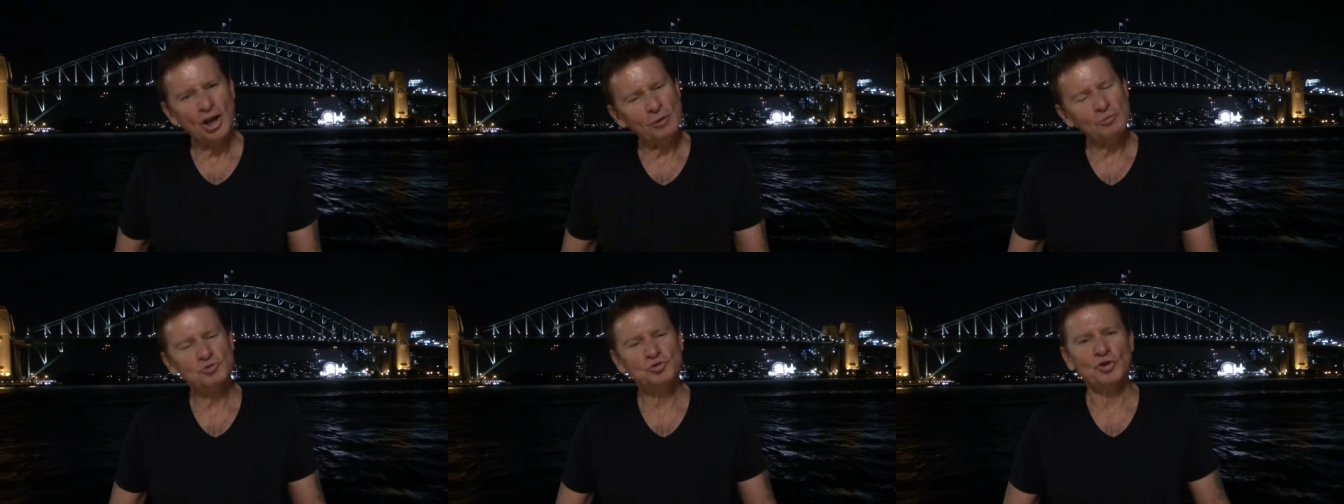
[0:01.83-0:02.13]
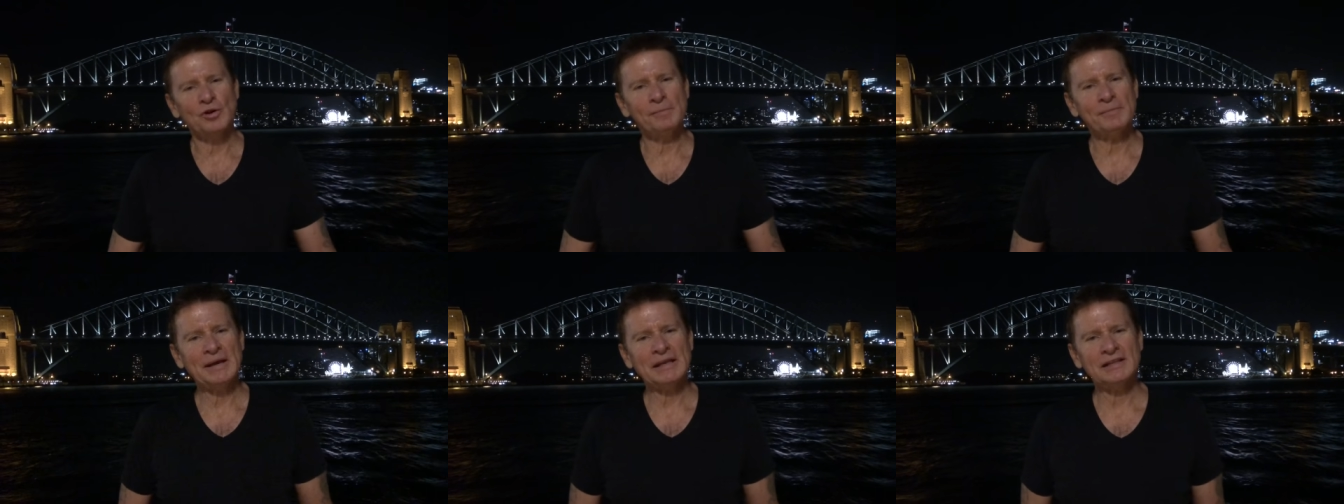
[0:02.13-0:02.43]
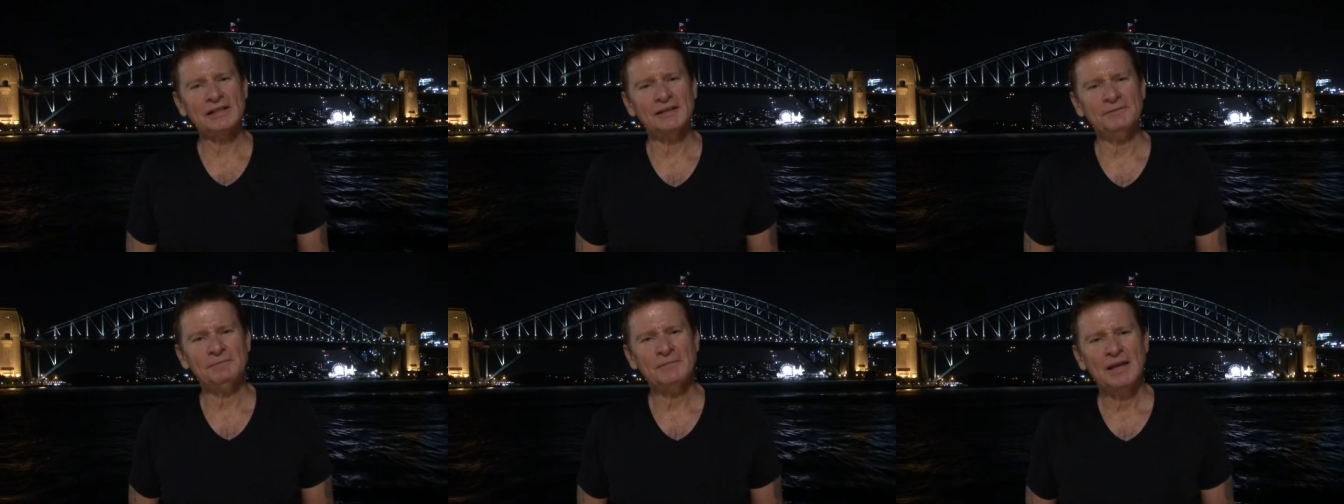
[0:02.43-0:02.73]
I'm John
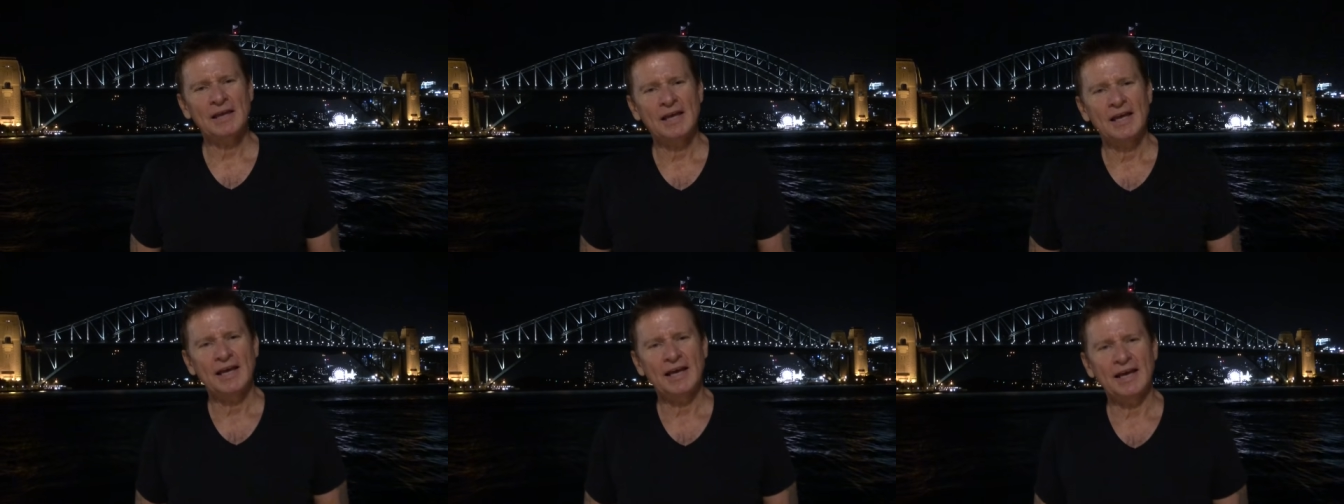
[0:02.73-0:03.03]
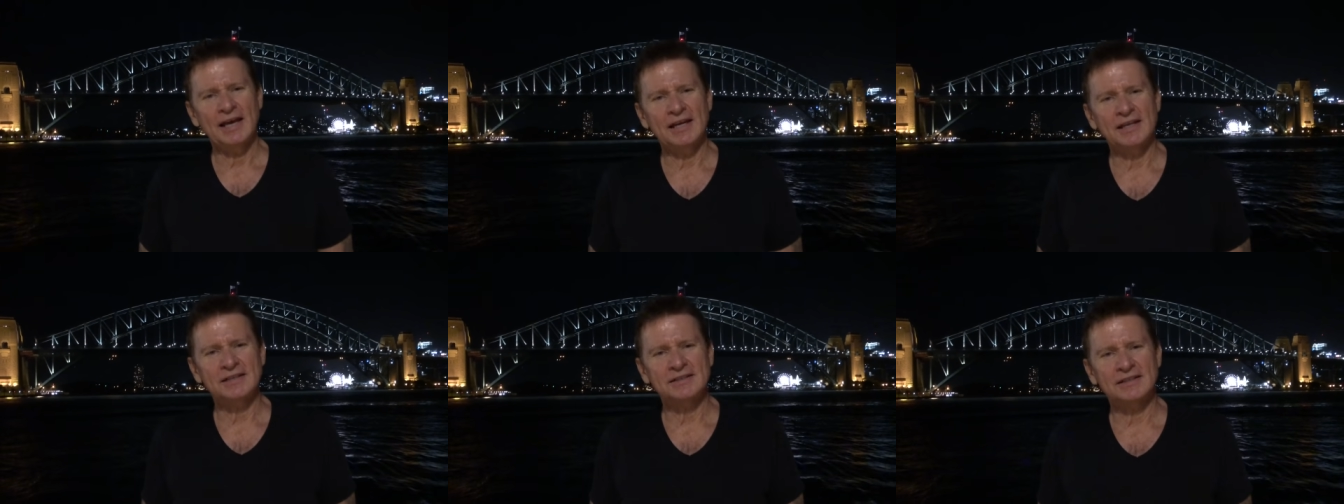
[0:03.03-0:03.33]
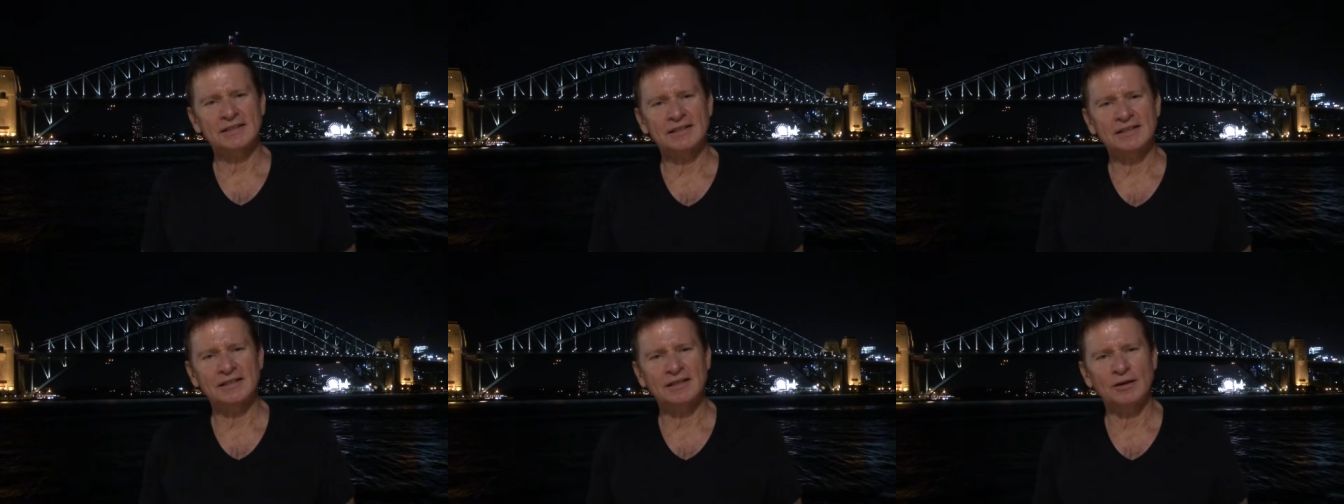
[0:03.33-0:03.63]
Mellor,
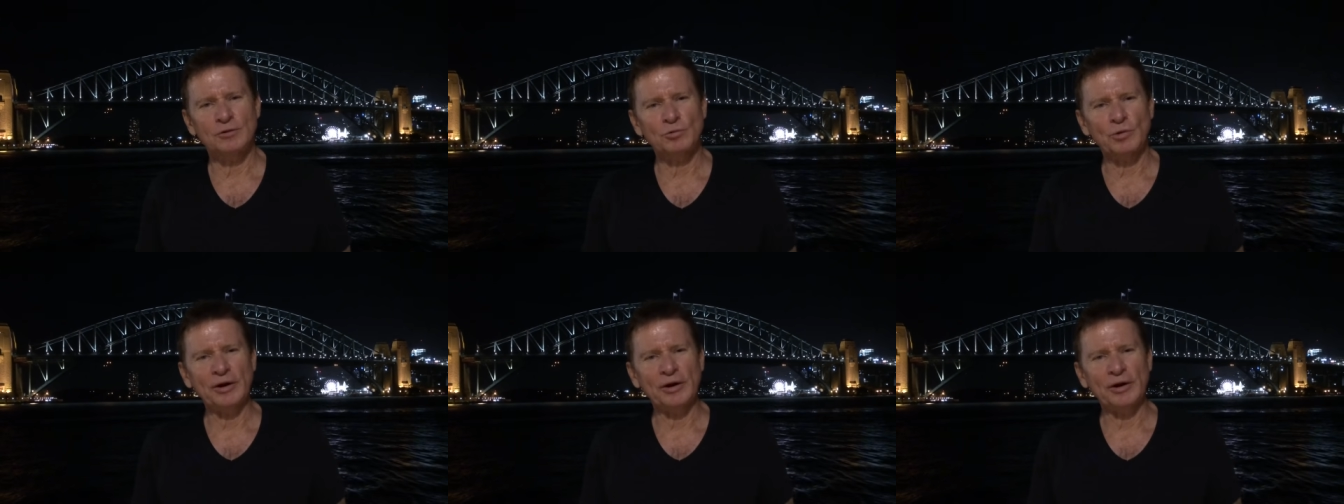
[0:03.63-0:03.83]
and uh,